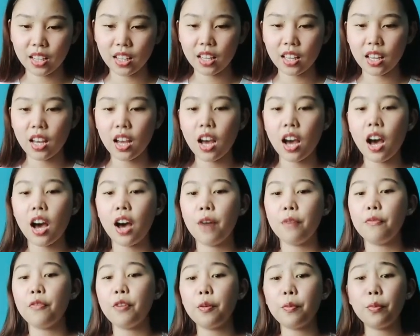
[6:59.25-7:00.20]
the Model
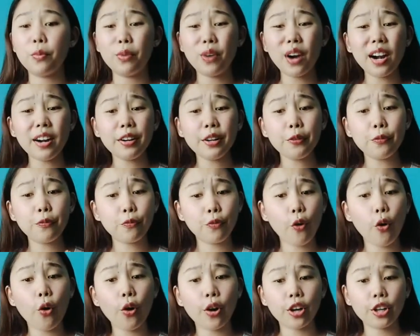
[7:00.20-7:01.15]
A is on
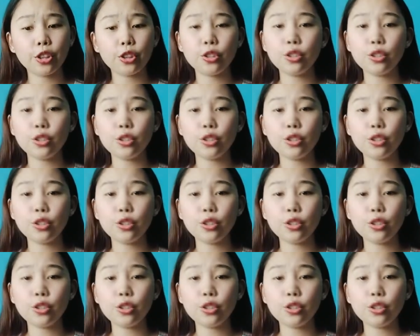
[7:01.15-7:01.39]
sale.